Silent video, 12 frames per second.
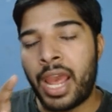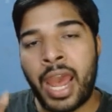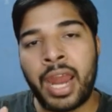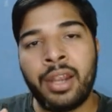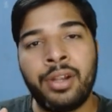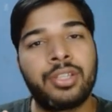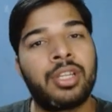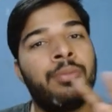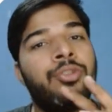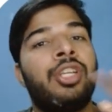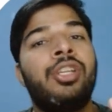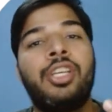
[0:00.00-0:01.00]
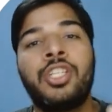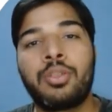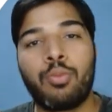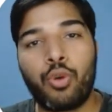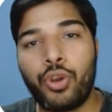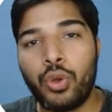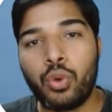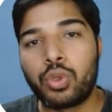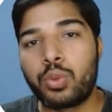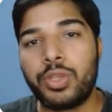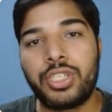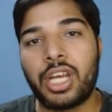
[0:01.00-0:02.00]
and some Jenkins
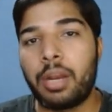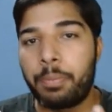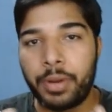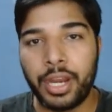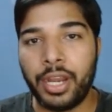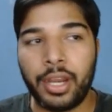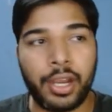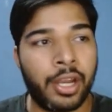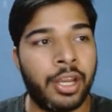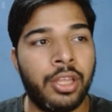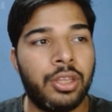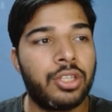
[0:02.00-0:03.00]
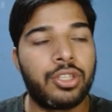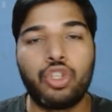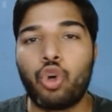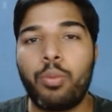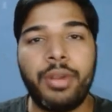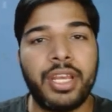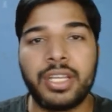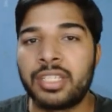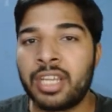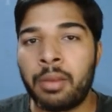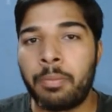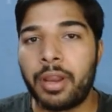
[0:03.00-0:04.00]
modules which are pre-written in this job
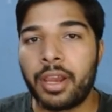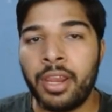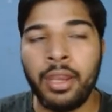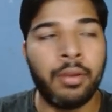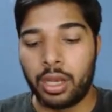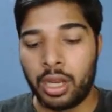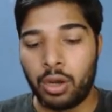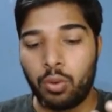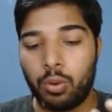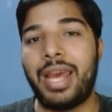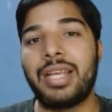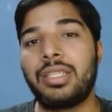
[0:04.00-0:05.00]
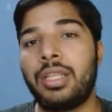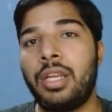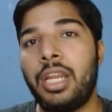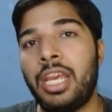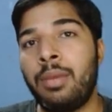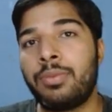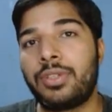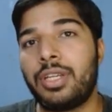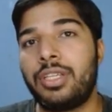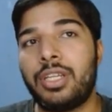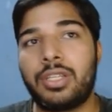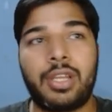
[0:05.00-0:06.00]
DSL plugin. Now, as the name
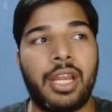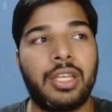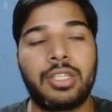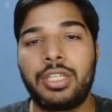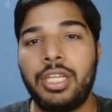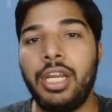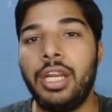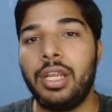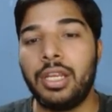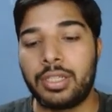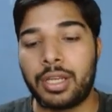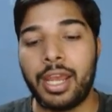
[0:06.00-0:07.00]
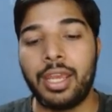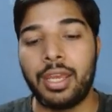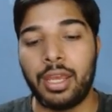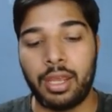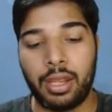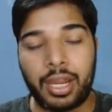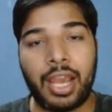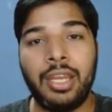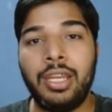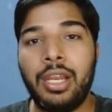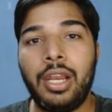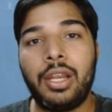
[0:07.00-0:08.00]
suggests, like cicd is like a
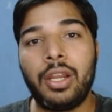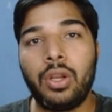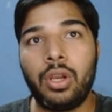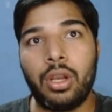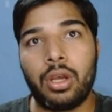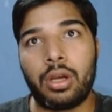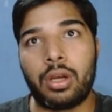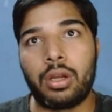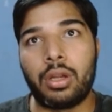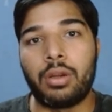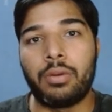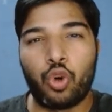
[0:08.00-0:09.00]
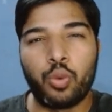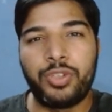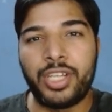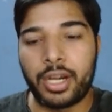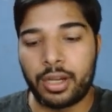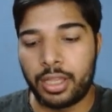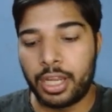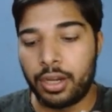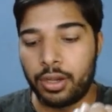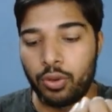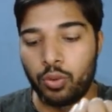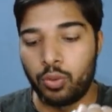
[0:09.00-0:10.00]
tiny little object
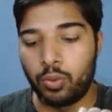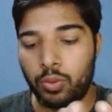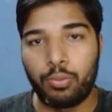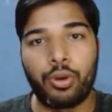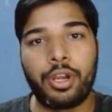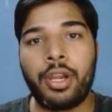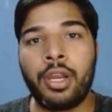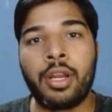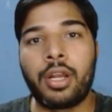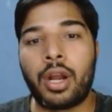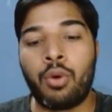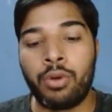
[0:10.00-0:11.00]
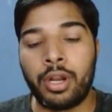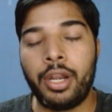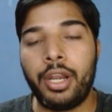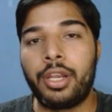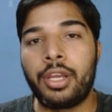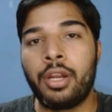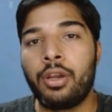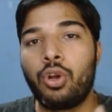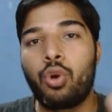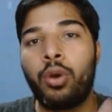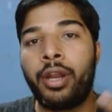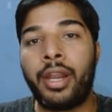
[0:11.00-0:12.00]
that you put it in ground and it can
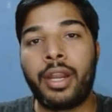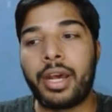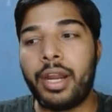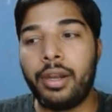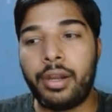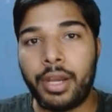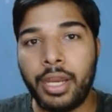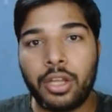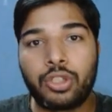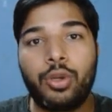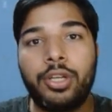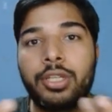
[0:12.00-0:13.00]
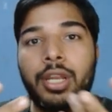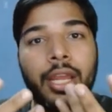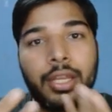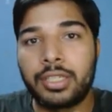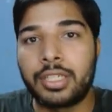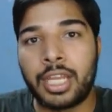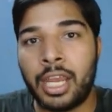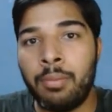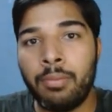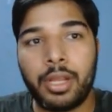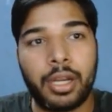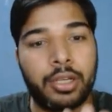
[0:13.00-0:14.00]
grow an entire tree. So it's like
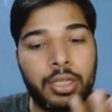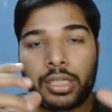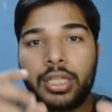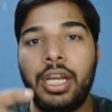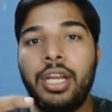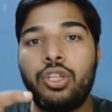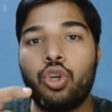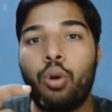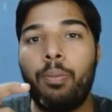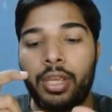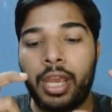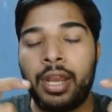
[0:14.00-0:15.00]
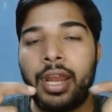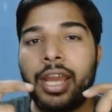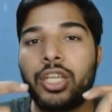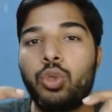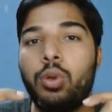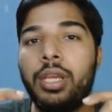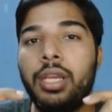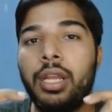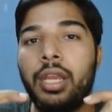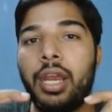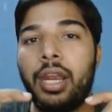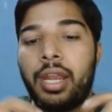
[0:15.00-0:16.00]
same that cicd job can actually
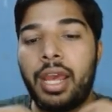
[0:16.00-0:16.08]
create